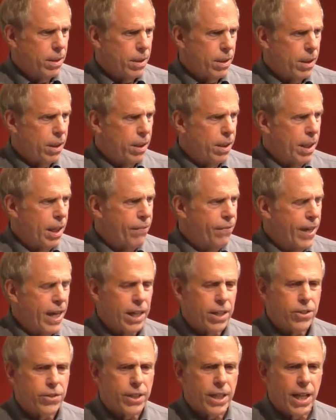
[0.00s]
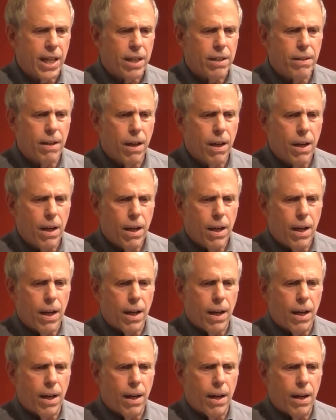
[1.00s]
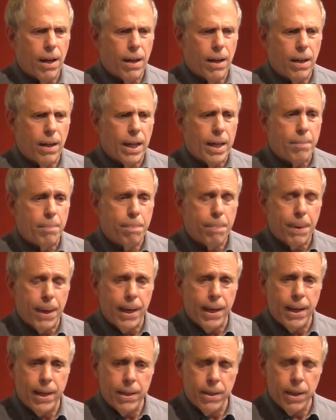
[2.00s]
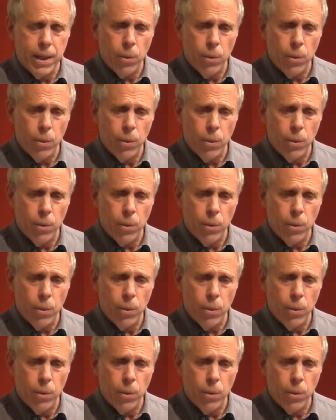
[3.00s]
in Afghanistan, and